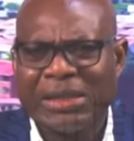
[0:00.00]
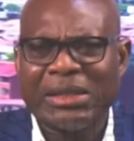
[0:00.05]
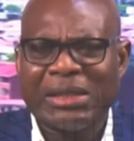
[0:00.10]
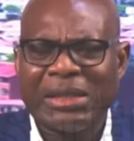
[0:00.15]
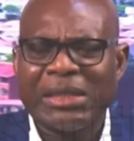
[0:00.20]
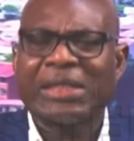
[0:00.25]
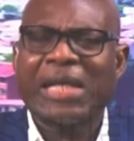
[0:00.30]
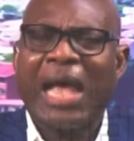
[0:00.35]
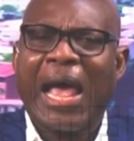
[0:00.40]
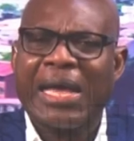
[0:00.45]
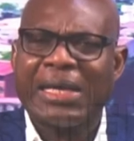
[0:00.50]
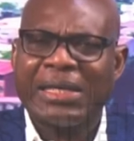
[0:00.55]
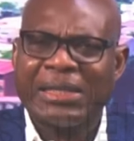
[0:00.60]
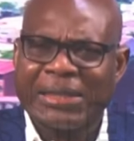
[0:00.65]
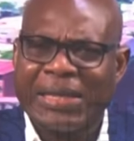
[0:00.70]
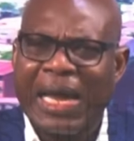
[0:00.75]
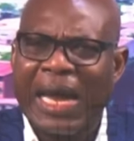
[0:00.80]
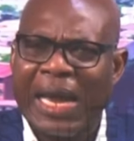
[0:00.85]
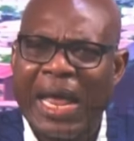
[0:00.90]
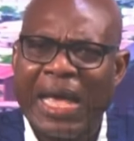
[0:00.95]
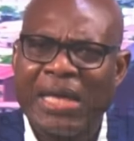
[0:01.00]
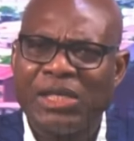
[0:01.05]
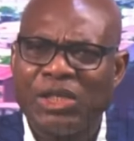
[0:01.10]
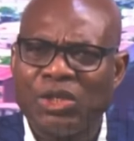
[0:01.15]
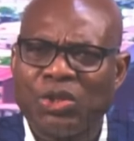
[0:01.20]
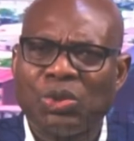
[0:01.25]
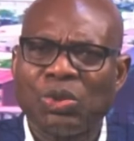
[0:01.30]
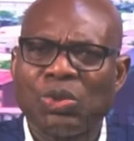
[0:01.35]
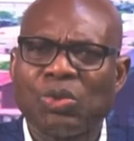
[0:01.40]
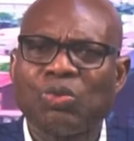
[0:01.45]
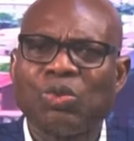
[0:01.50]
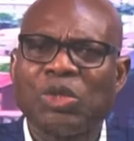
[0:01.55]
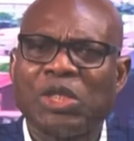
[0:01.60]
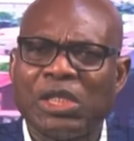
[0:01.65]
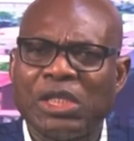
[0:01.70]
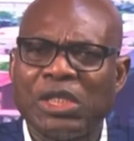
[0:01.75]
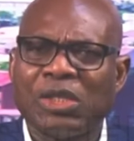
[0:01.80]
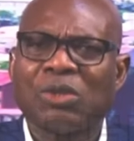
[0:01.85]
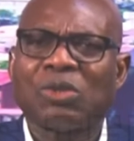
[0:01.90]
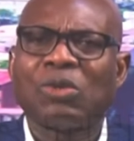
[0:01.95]
These are internal issues we
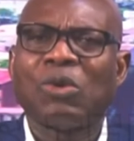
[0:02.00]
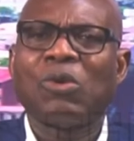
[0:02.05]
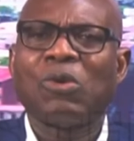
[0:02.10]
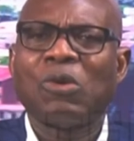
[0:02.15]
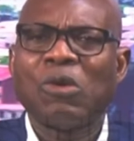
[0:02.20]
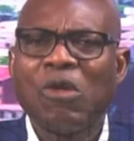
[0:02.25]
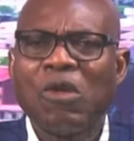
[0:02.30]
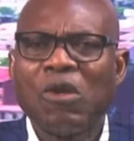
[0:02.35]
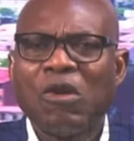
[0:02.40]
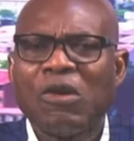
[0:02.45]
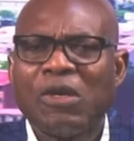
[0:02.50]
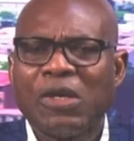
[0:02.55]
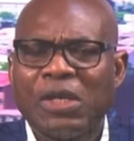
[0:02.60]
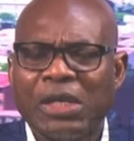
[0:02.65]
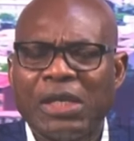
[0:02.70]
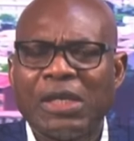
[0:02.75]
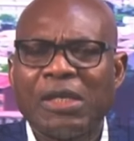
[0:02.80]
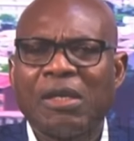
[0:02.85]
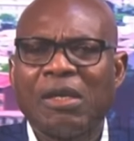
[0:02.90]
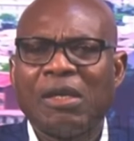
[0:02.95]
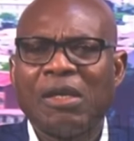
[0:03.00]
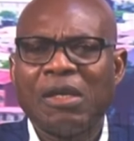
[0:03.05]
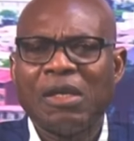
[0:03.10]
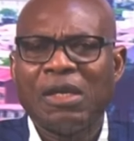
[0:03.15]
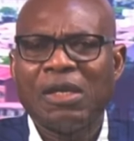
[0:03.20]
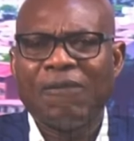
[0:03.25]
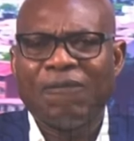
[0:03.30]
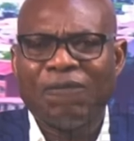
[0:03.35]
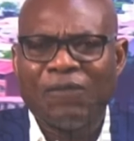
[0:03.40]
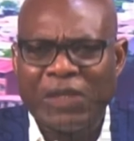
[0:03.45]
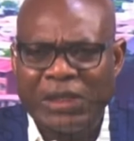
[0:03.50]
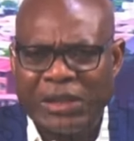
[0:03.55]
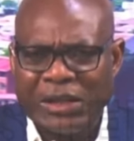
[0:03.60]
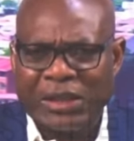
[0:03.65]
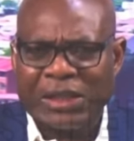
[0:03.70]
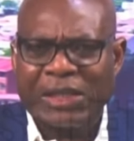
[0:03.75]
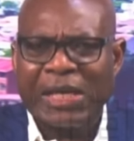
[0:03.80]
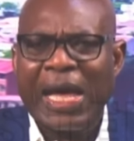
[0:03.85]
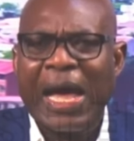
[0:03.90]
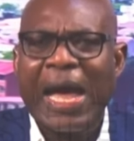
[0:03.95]
need to
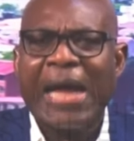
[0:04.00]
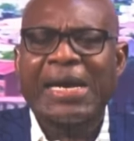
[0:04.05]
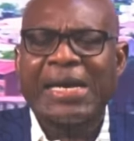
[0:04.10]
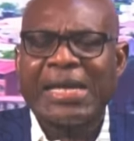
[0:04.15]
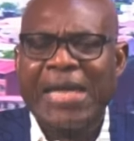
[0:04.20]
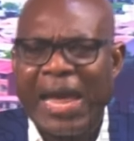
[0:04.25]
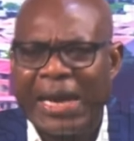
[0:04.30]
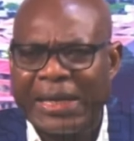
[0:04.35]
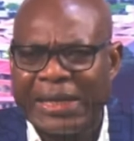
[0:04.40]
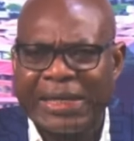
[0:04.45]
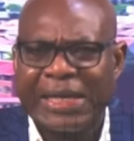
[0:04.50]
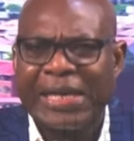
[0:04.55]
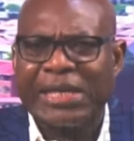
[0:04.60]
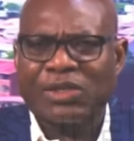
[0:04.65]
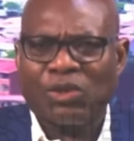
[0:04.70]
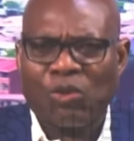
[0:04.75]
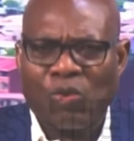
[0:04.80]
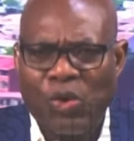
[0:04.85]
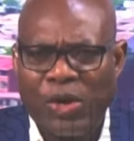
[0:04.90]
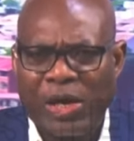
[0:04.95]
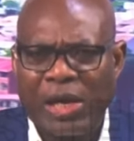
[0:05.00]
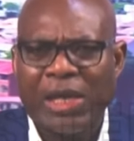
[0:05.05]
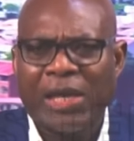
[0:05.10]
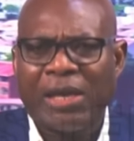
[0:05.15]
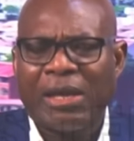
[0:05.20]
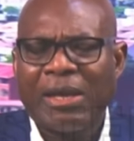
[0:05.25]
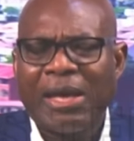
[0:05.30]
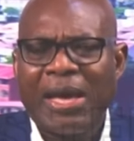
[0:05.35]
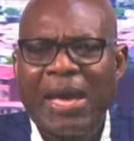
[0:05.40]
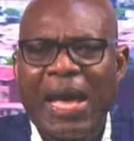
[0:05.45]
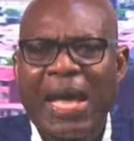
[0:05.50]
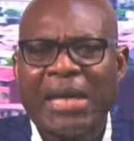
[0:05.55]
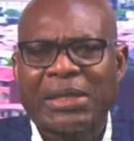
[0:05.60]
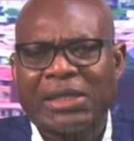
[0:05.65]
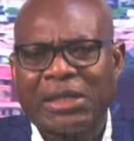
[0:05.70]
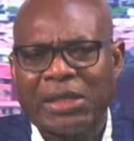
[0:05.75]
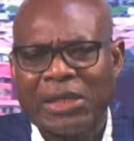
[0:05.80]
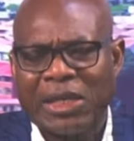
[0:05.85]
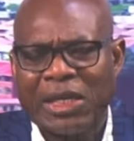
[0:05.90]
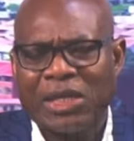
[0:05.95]
revisit and readdress quickly
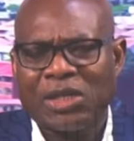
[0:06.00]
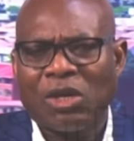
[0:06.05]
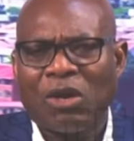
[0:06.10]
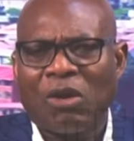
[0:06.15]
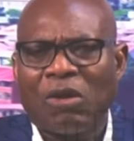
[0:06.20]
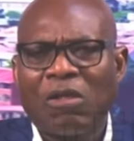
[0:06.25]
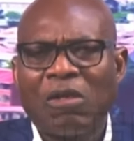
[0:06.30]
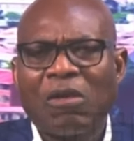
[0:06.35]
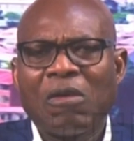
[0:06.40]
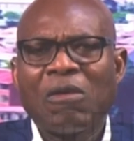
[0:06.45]
as a nation.